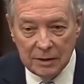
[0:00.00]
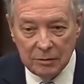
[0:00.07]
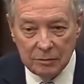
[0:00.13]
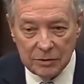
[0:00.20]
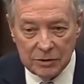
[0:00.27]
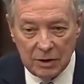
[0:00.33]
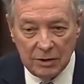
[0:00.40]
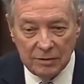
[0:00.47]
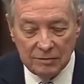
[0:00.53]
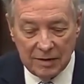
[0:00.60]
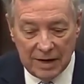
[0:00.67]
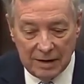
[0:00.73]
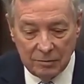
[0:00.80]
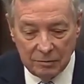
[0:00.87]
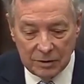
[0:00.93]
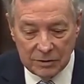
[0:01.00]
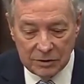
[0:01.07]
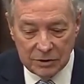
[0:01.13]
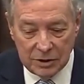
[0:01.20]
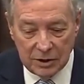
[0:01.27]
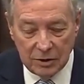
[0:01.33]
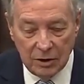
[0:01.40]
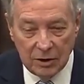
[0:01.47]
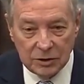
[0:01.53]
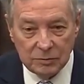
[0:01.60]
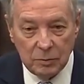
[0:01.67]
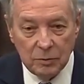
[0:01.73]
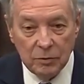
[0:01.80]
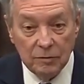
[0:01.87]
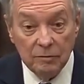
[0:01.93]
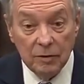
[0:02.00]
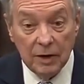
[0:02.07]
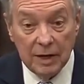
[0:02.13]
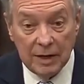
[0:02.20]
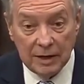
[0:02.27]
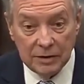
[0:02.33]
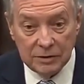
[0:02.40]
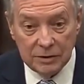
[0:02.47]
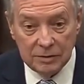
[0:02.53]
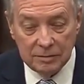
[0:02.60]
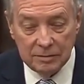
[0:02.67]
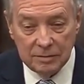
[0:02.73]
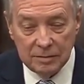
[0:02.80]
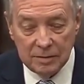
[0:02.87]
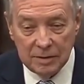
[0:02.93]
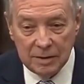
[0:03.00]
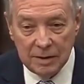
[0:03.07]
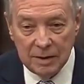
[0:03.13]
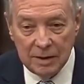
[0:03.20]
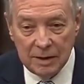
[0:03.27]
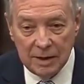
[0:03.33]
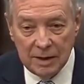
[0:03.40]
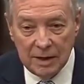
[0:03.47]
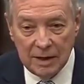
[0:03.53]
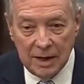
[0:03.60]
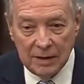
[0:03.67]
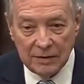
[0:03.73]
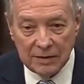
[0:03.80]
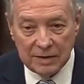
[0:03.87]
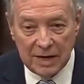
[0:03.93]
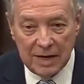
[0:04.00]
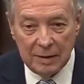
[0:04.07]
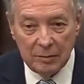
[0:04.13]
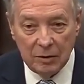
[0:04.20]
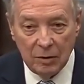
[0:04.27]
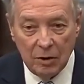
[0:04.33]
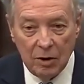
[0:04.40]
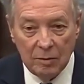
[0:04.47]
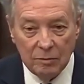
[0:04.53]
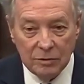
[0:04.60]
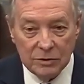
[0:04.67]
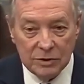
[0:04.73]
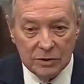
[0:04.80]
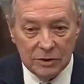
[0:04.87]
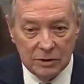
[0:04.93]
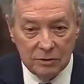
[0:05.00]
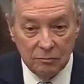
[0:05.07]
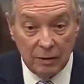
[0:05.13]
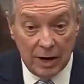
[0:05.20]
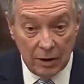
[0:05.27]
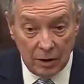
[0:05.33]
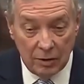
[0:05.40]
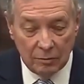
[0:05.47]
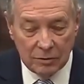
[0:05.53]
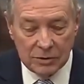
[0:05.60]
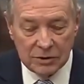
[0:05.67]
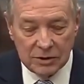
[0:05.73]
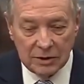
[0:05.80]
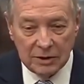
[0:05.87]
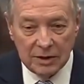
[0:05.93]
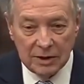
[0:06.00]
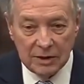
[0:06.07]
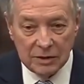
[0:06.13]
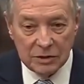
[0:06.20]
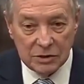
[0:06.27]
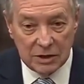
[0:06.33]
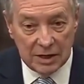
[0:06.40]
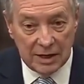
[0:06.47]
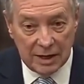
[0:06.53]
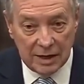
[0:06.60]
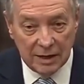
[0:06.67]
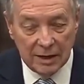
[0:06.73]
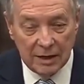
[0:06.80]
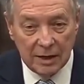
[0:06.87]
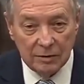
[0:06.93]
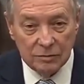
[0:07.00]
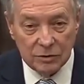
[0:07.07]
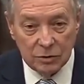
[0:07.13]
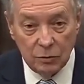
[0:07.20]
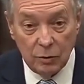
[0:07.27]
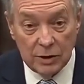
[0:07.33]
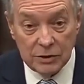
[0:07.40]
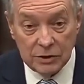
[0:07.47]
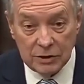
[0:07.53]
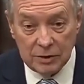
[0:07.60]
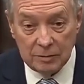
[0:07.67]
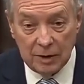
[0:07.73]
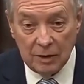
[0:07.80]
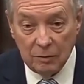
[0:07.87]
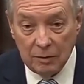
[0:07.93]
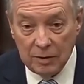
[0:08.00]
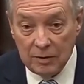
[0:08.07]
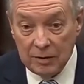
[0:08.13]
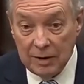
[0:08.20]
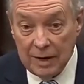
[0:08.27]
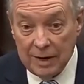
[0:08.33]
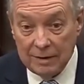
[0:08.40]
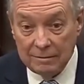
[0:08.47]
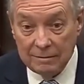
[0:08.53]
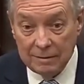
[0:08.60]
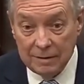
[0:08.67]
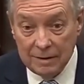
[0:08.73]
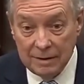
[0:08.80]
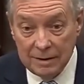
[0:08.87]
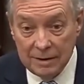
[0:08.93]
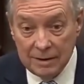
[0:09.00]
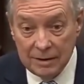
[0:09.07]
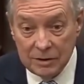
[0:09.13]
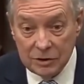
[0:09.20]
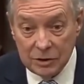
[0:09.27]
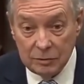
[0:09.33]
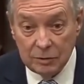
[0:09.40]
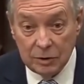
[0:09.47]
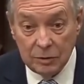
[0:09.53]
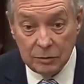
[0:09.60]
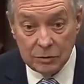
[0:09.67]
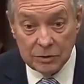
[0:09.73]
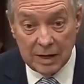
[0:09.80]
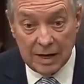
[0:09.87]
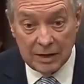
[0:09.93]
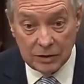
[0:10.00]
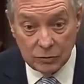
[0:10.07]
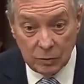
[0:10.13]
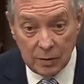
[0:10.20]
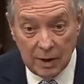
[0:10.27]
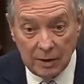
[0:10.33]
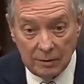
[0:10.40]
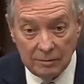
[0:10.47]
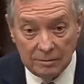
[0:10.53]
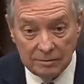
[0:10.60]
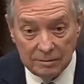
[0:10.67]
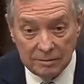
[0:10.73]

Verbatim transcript: The result of that was she had lost both of her legs. At the time, her arm was, right arm was still in a sling, and there was a question about whether or not she would lose that as well.